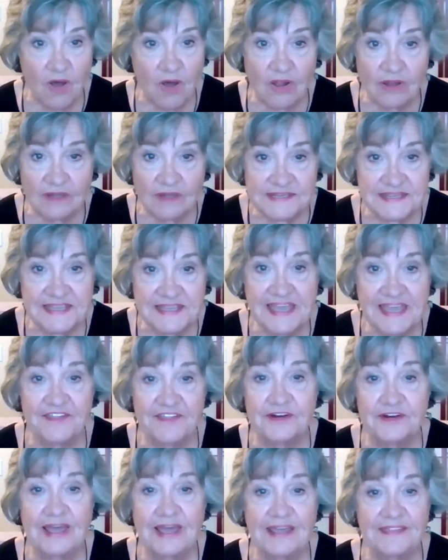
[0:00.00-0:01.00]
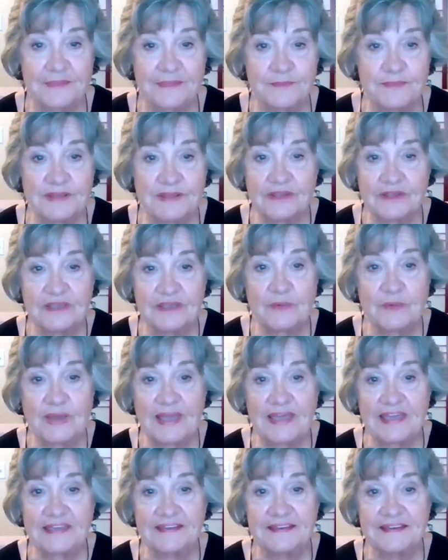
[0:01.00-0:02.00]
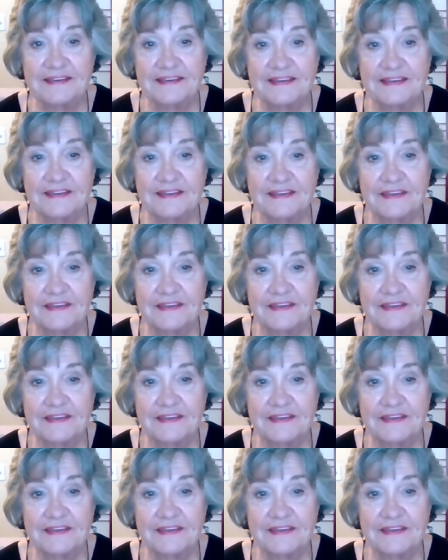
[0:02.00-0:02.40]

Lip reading: all together like the Milky Way.